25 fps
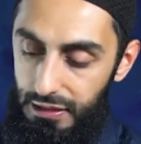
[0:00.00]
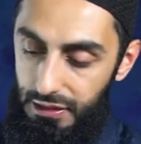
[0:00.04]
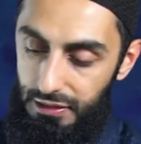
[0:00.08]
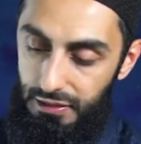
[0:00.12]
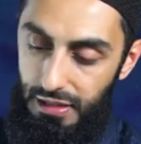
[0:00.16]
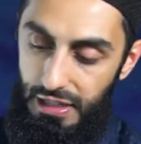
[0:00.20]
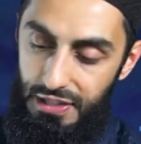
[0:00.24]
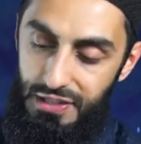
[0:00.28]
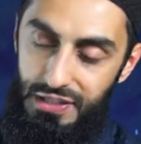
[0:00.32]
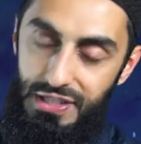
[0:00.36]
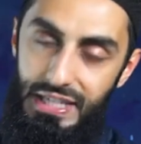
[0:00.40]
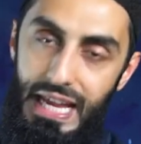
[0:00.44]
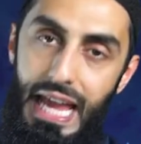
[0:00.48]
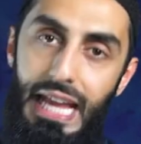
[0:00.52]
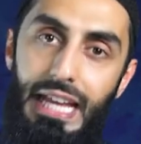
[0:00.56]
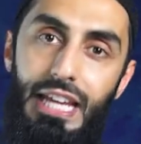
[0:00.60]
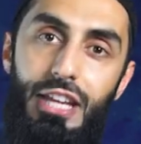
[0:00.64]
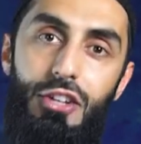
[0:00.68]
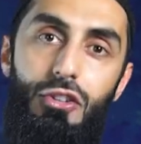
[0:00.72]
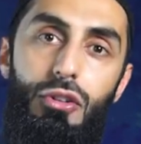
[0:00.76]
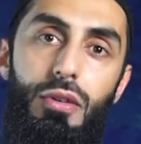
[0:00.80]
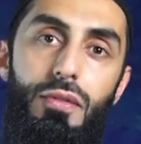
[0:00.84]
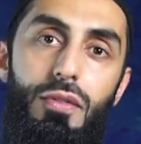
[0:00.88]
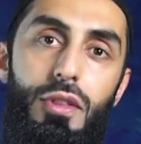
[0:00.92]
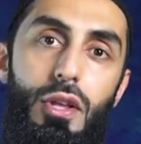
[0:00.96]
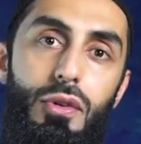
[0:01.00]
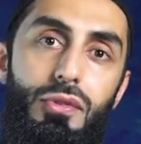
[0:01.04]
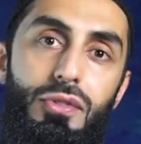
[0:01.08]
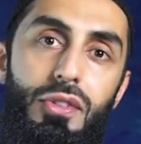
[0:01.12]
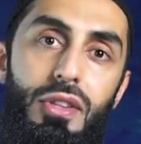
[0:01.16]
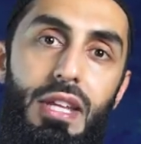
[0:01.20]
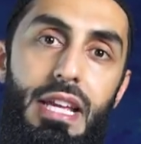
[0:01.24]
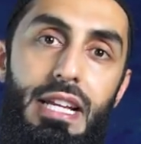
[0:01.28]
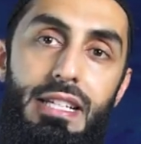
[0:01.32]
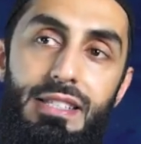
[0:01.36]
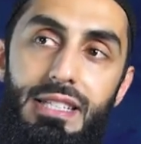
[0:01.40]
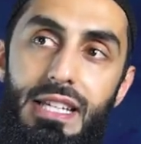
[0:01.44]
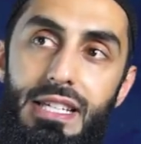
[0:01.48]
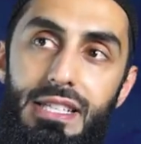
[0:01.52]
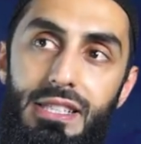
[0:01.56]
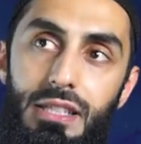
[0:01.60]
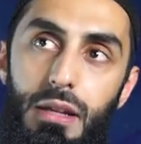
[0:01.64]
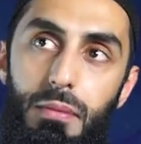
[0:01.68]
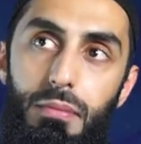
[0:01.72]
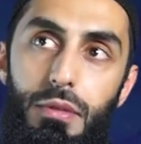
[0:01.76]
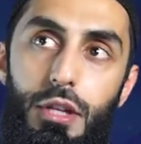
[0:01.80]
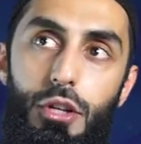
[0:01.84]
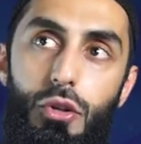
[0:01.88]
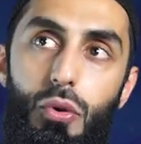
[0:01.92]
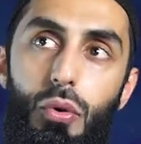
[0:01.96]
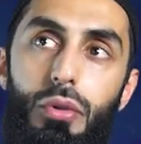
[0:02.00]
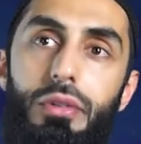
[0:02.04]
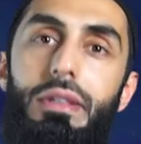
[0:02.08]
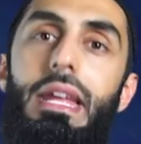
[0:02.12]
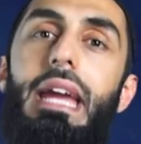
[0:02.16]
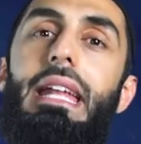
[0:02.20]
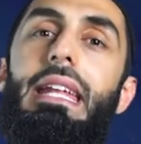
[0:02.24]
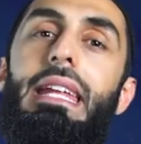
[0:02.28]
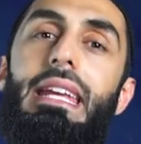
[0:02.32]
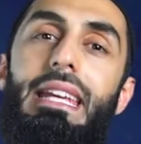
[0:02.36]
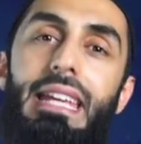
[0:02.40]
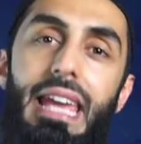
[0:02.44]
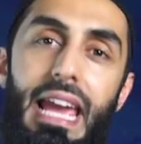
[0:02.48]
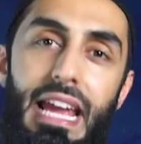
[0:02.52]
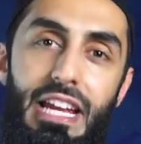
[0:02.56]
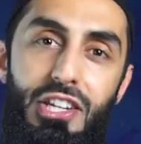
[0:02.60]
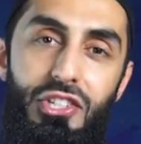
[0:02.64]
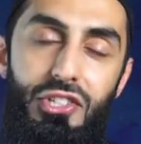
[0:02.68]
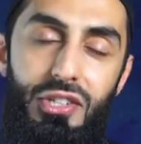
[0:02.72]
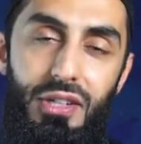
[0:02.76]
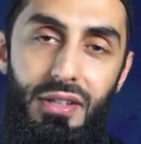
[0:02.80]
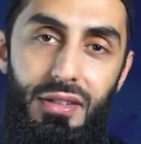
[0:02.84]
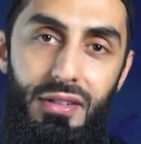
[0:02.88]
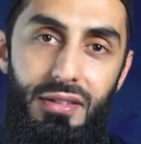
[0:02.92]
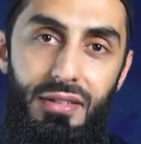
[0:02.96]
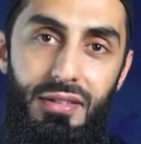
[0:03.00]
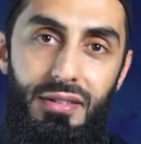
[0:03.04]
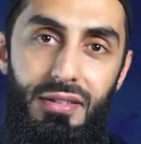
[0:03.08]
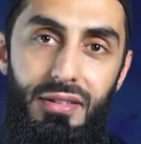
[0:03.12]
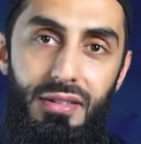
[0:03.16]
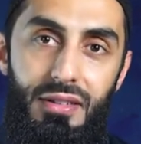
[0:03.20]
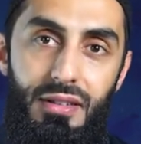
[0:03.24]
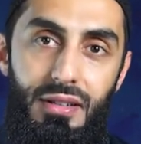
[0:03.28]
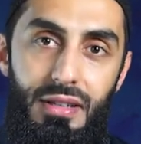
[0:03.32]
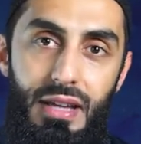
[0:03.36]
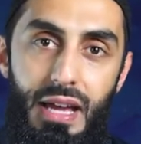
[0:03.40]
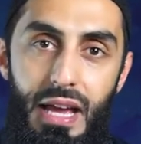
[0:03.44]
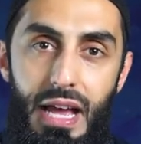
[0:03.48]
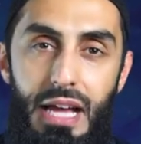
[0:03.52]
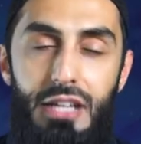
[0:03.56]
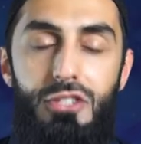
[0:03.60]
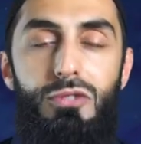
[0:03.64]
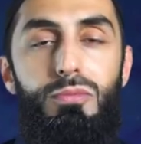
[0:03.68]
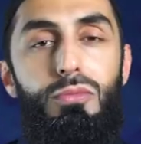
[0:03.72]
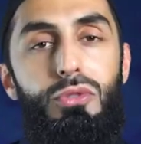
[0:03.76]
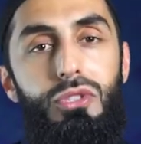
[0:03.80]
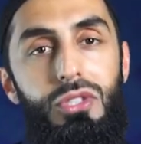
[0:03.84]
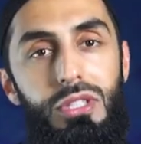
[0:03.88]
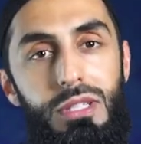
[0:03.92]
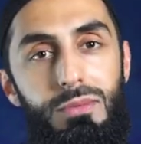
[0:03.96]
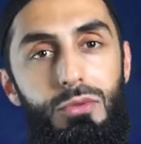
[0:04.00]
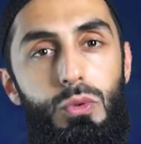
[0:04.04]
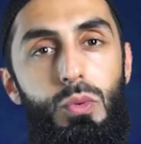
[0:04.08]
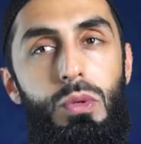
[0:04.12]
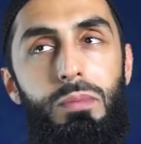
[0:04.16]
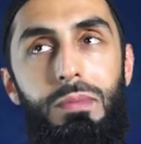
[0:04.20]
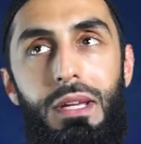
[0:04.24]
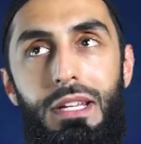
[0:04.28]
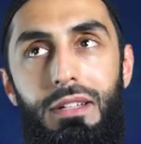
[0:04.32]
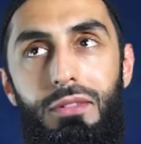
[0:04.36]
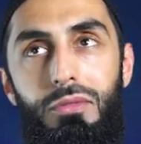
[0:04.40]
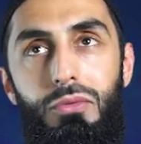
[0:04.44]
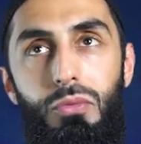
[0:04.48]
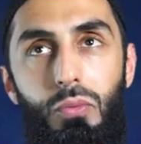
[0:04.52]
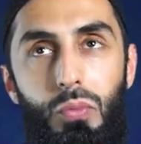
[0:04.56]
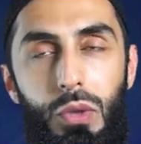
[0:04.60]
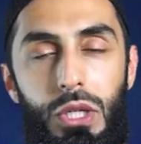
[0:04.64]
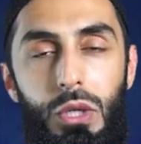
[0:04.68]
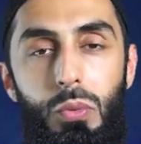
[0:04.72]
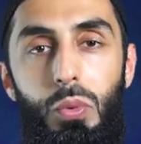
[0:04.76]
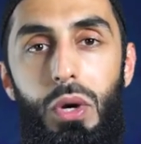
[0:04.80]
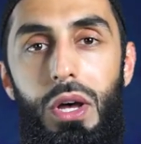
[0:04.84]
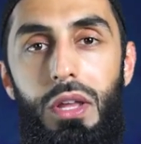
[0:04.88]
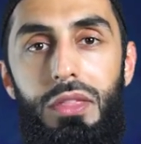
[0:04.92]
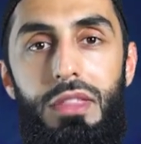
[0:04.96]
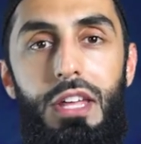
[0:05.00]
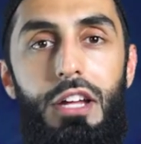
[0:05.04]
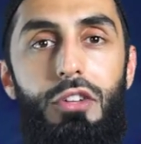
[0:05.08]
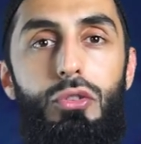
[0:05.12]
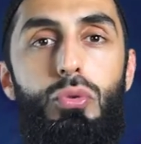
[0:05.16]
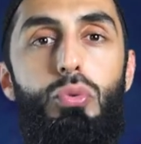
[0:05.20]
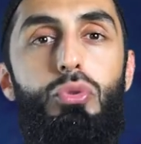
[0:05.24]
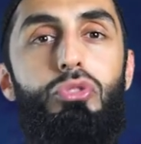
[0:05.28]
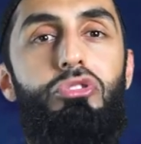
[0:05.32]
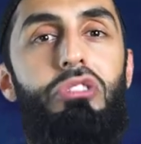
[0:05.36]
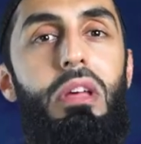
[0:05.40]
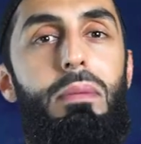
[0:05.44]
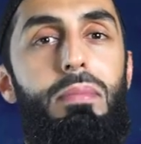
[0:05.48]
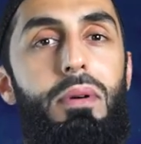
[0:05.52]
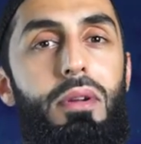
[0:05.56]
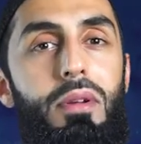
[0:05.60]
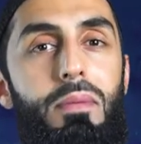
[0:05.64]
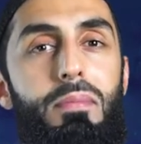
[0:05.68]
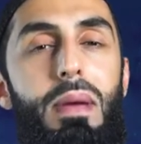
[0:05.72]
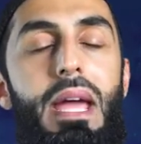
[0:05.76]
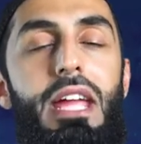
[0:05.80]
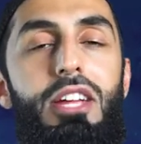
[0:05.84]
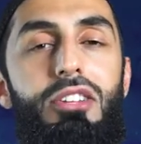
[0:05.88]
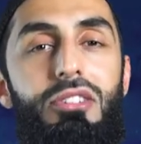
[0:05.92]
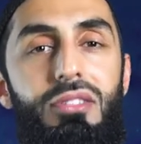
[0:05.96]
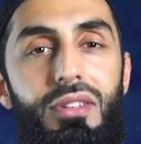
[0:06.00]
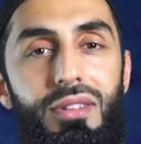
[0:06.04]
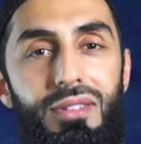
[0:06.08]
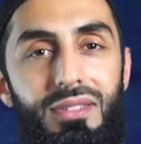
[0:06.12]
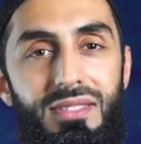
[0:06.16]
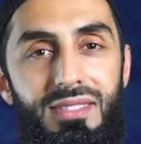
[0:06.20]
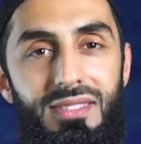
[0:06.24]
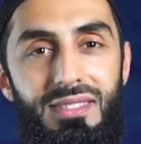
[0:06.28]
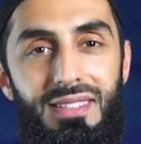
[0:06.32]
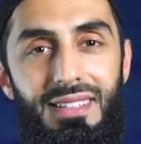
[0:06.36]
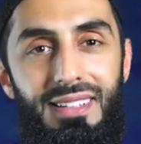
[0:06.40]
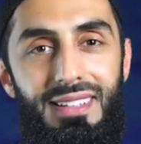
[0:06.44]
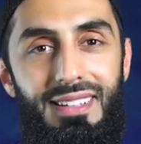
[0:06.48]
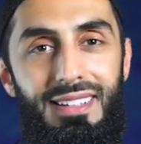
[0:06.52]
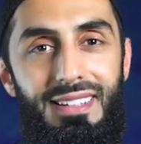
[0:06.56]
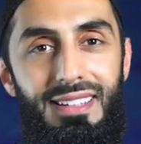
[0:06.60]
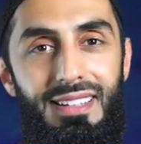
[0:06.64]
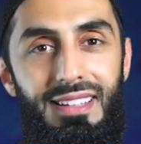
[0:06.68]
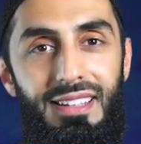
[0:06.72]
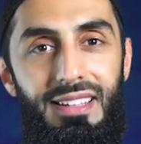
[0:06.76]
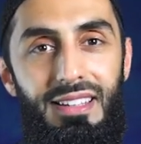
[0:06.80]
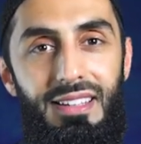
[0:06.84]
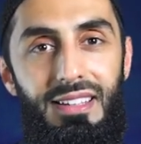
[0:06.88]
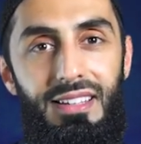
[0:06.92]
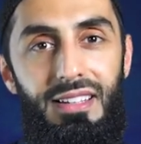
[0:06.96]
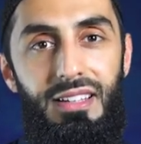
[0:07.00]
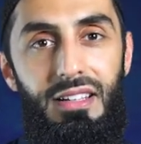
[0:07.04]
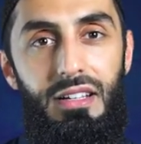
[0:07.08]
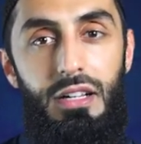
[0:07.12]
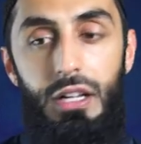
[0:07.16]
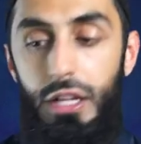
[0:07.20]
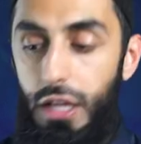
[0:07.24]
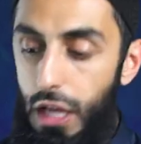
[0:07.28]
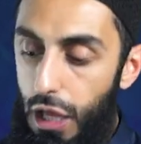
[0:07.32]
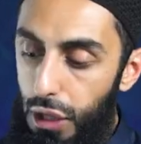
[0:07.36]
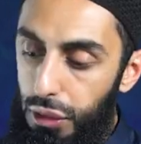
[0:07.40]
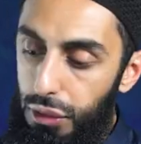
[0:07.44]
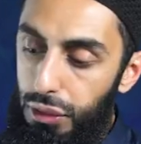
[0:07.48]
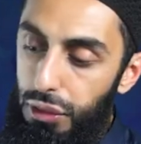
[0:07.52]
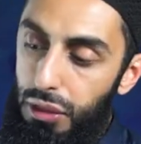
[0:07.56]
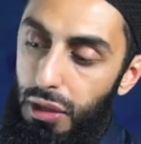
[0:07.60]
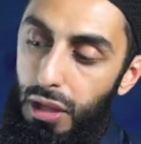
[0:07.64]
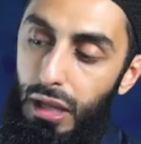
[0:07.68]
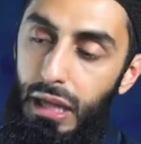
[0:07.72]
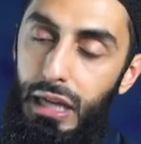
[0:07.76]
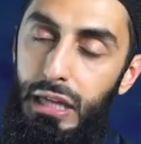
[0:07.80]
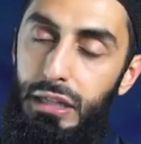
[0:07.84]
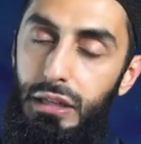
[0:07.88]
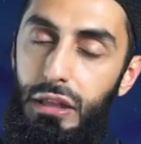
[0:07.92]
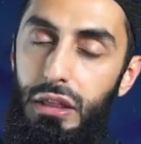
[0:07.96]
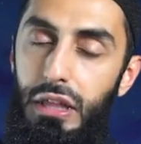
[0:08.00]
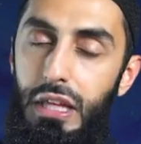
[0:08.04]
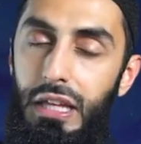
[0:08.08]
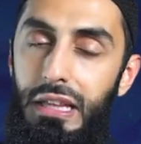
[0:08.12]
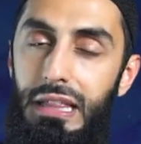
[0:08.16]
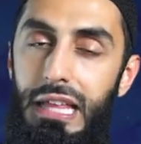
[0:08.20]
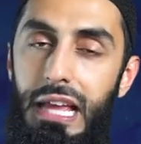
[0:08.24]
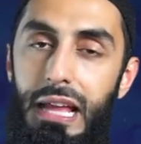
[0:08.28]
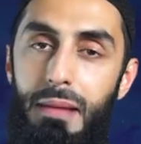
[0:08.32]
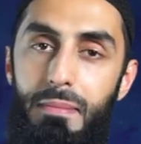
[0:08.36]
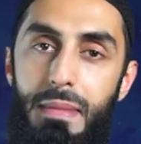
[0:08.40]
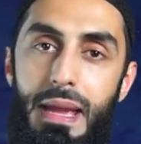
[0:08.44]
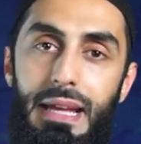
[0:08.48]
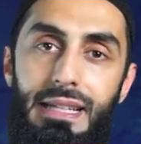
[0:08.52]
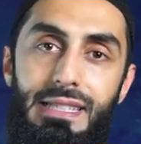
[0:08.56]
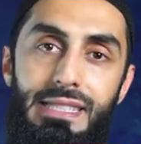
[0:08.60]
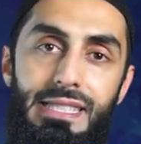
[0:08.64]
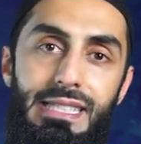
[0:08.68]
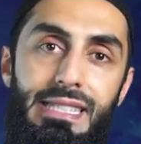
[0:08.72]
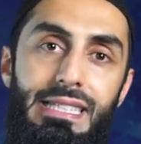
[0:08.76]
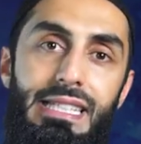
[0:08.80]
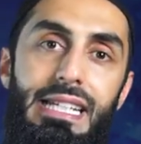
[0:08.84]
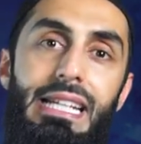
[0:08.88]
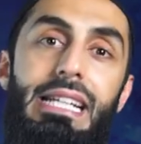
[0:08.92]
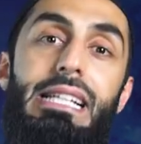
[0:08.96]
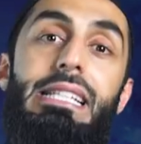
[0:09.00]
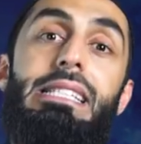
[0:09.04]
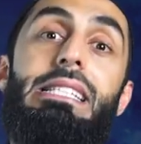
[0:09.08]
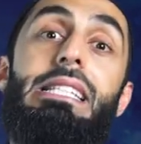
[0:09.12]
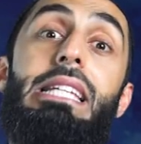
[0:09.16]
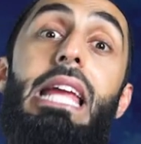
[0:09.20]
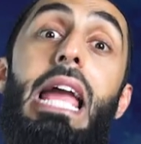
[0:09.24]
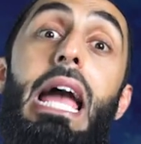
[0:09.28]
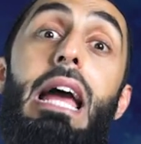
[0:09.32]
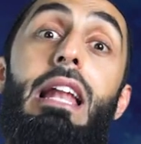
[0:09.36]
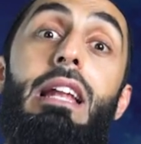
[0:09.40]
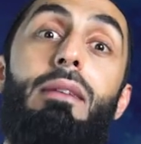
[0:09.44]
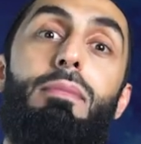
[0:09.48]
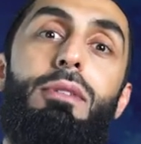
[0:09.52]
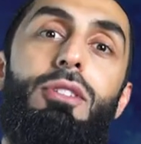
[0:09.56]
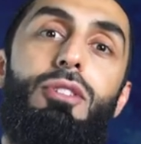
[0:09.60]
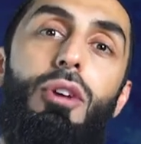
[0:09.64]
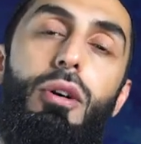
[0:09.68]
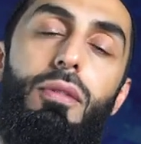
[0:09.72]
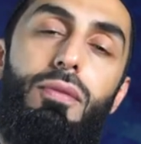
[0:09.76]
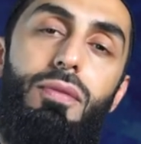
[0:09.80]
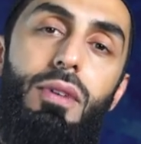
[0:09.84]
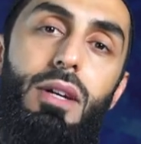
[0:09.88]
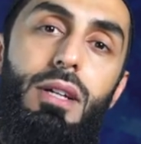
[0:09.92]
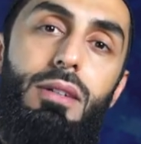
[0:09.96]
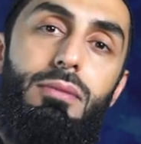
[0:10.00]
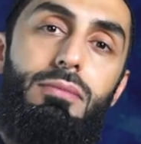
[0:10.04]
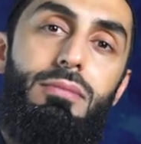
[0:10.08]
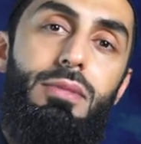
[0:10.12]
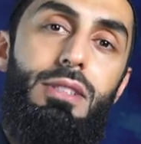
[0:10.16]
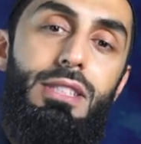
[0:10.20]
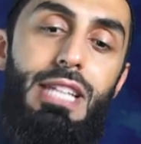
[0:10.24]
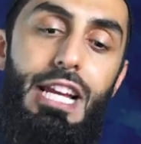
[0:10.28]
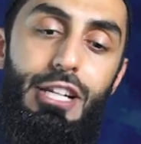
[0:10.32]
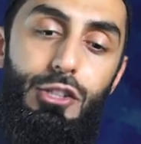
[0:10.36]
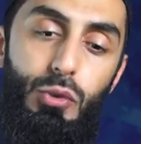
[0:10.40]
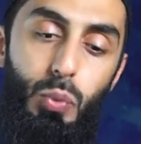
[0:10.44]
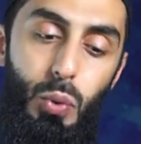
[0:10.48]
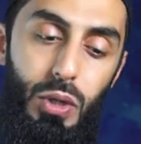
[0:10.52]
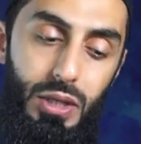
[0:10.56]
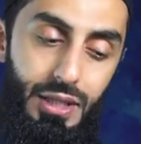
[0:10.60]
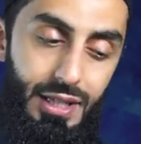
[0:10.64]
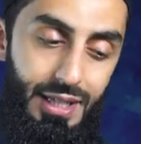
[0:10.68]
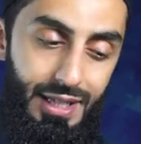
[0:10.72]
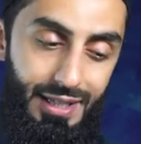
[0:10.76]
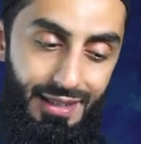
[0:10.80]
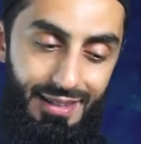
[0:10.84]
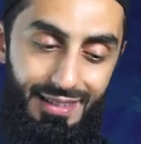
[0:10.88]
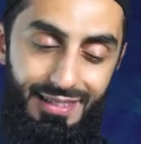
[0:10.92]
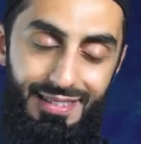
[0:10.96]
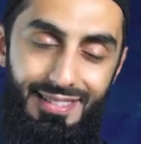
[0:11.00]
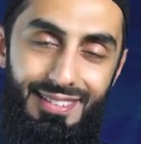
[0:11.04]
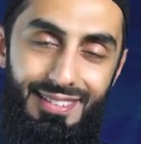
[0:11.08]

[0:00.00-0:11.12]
The second of those things is something called dedication. Yeah, as Muslims, we may reword that to sabr, patience. A third thing they mention is the element of networking.